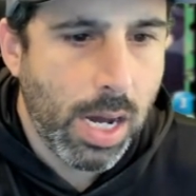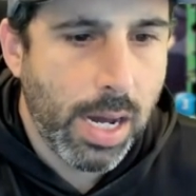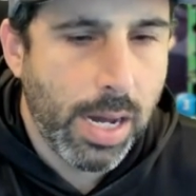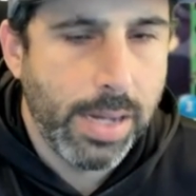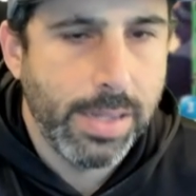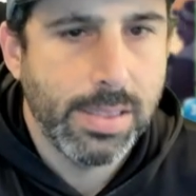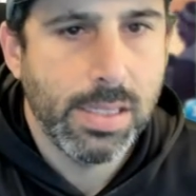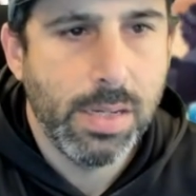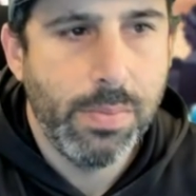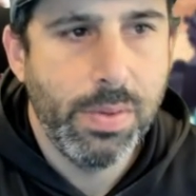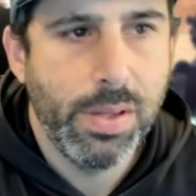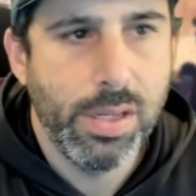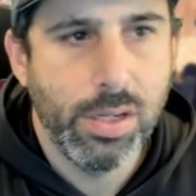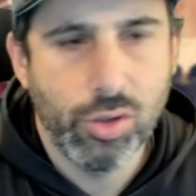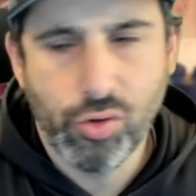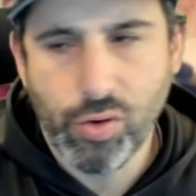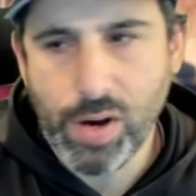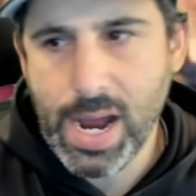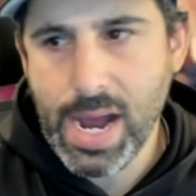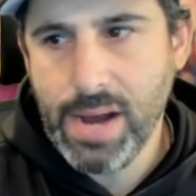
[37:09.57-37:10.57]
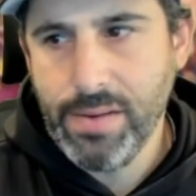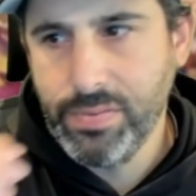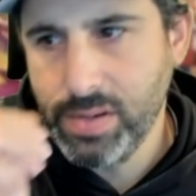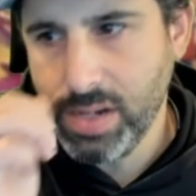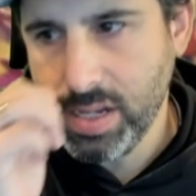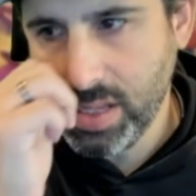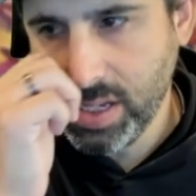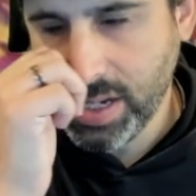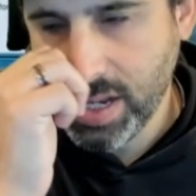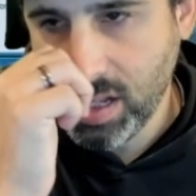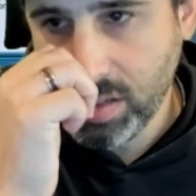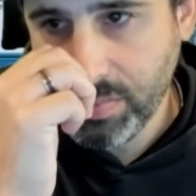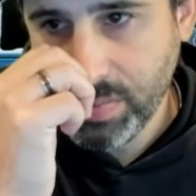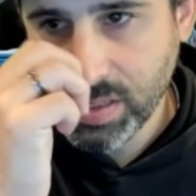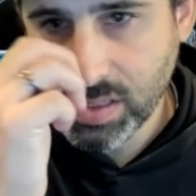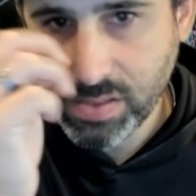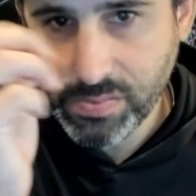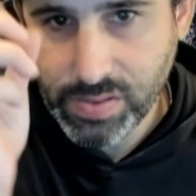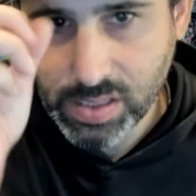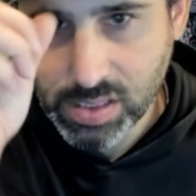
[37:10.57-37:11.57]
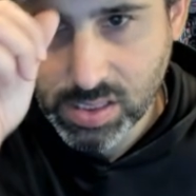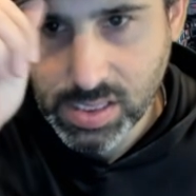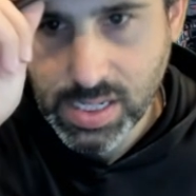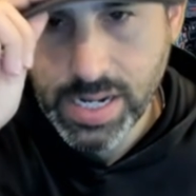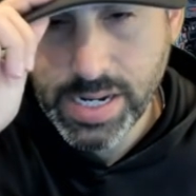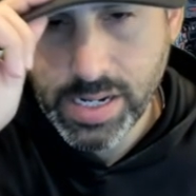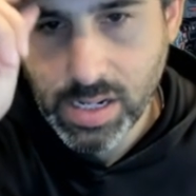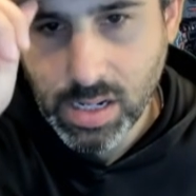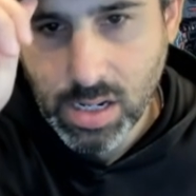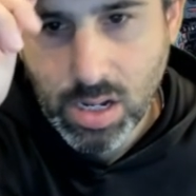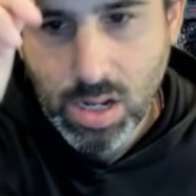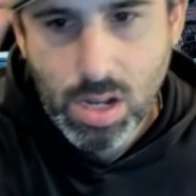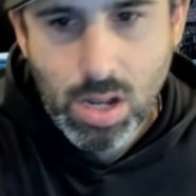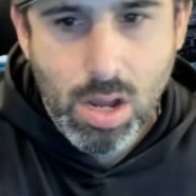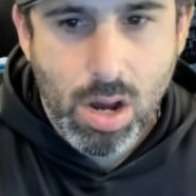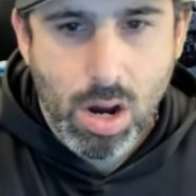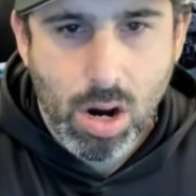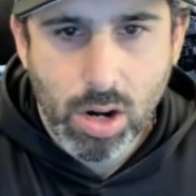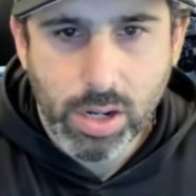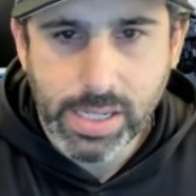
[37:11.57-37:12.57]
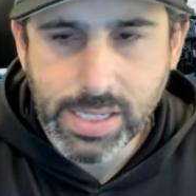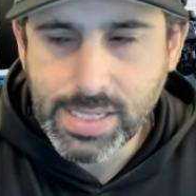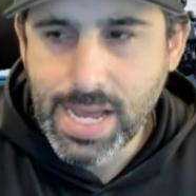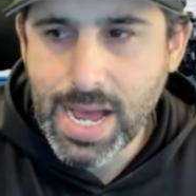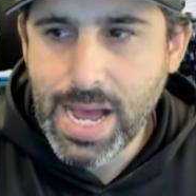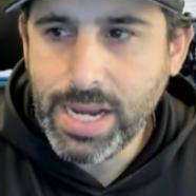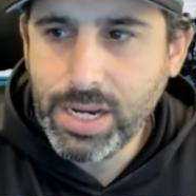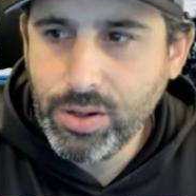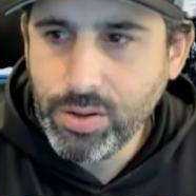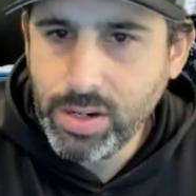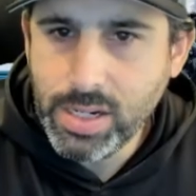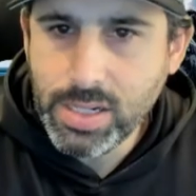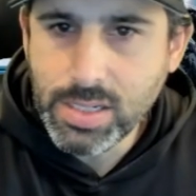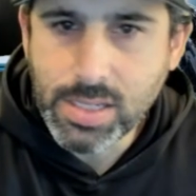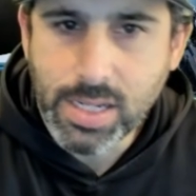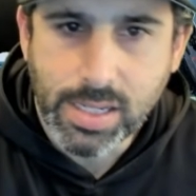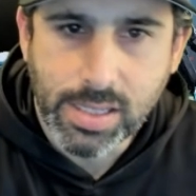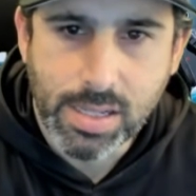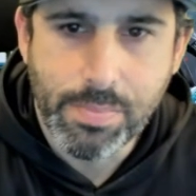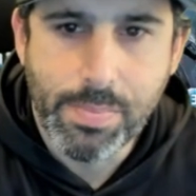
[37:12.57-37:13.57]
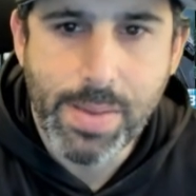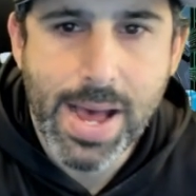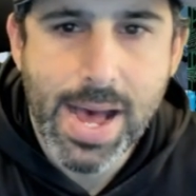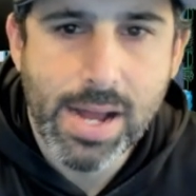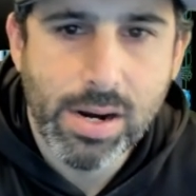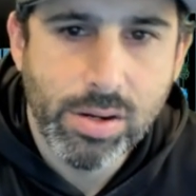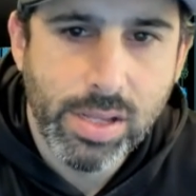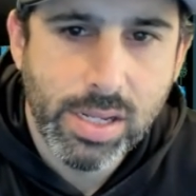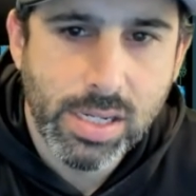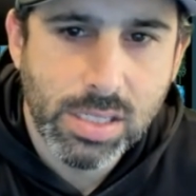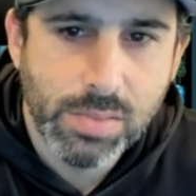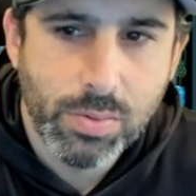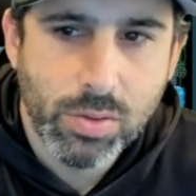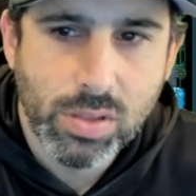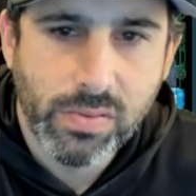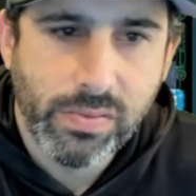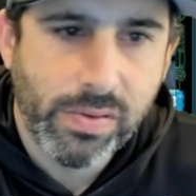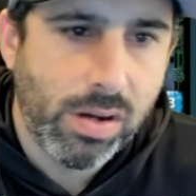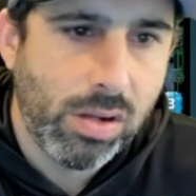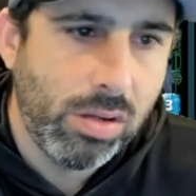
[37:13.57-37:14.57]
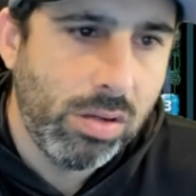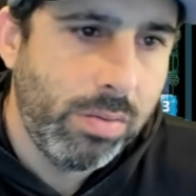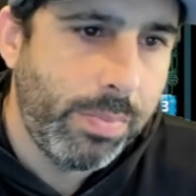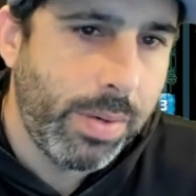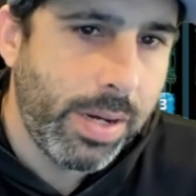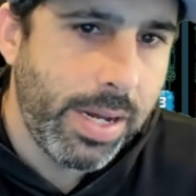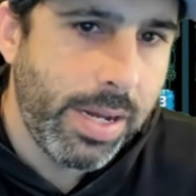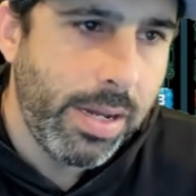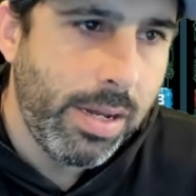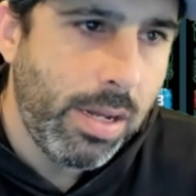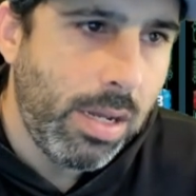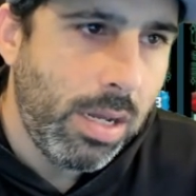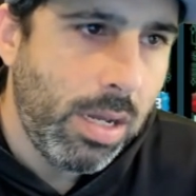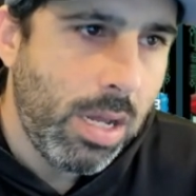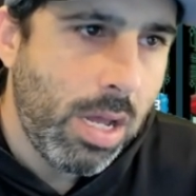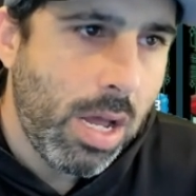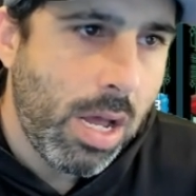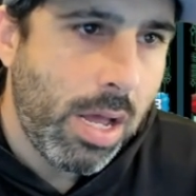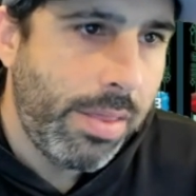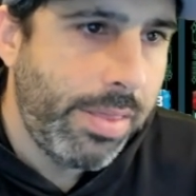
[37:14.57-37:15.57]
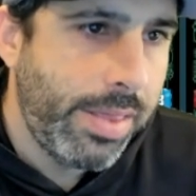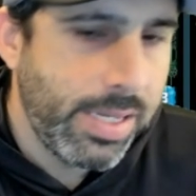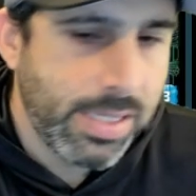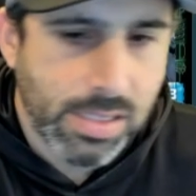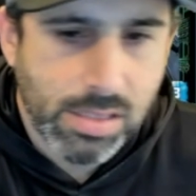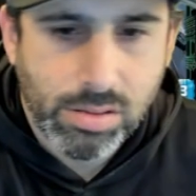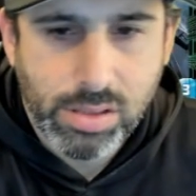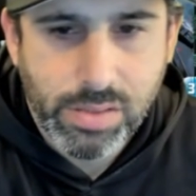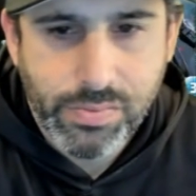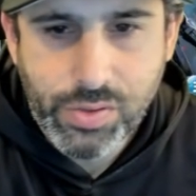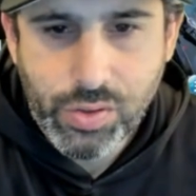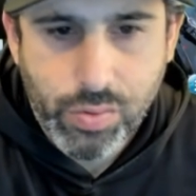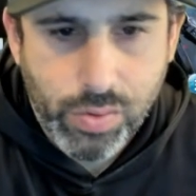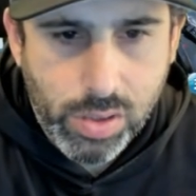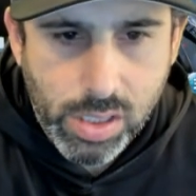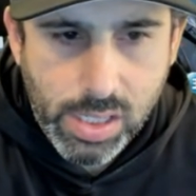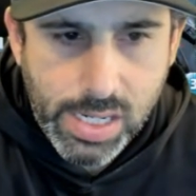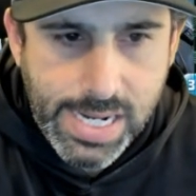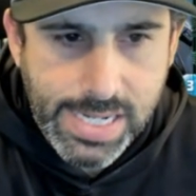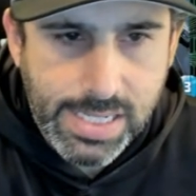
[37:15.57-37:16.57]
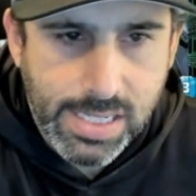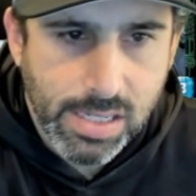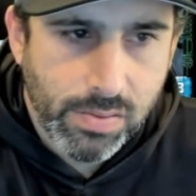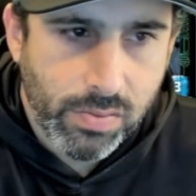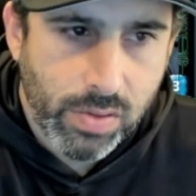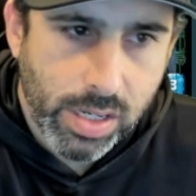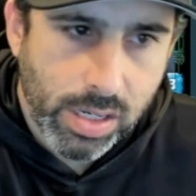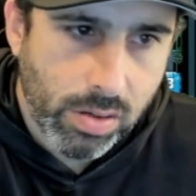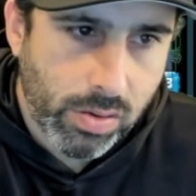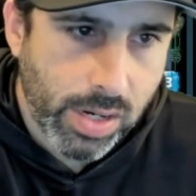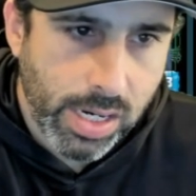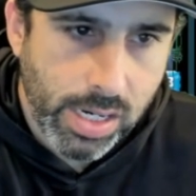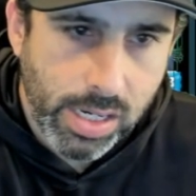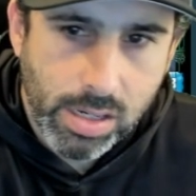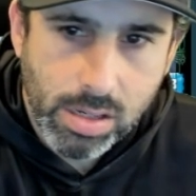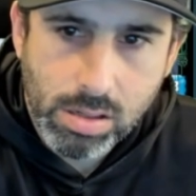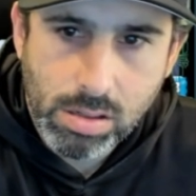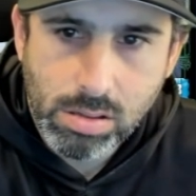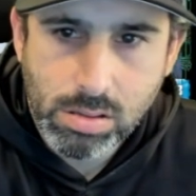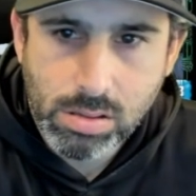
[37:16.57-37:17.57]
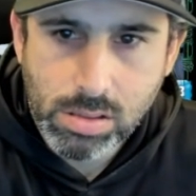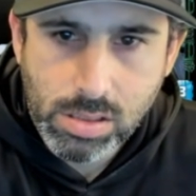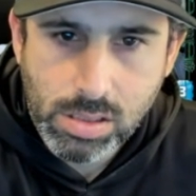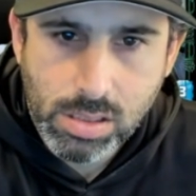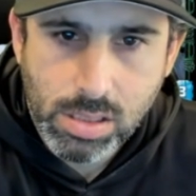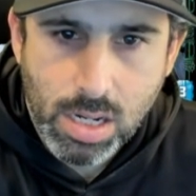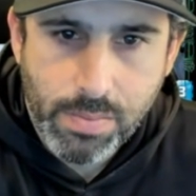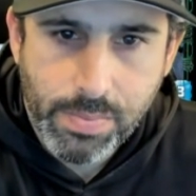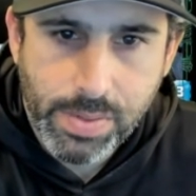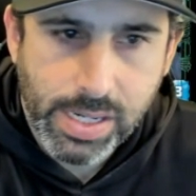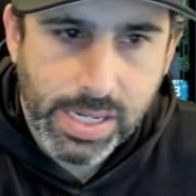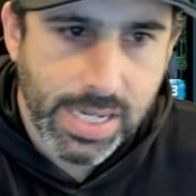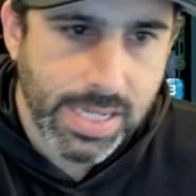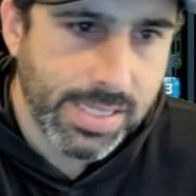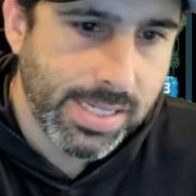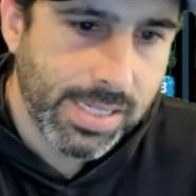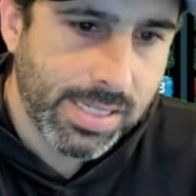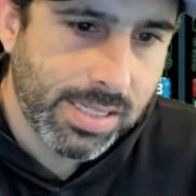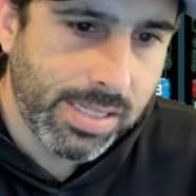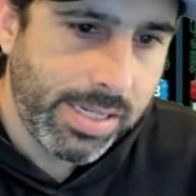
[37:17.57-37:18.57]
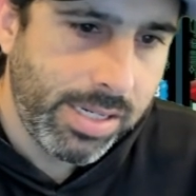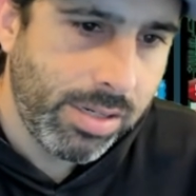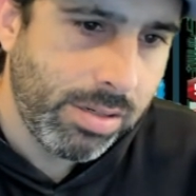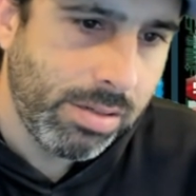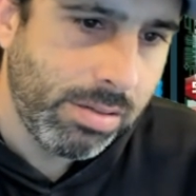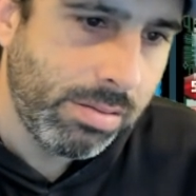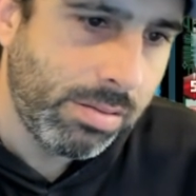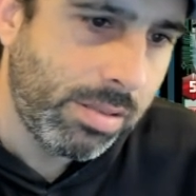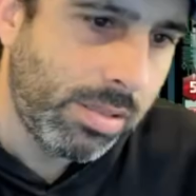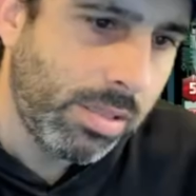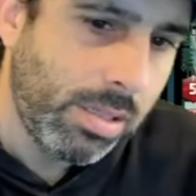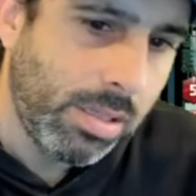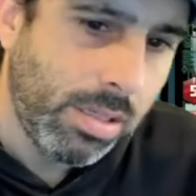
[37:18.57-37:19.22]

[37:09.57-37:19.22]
Some of the draft, I think, elements of this site aren't as accurate as like the pattern that it's supposed to follow, but this still gives you a good idea of like, okay, I'm going to get 6 leaders.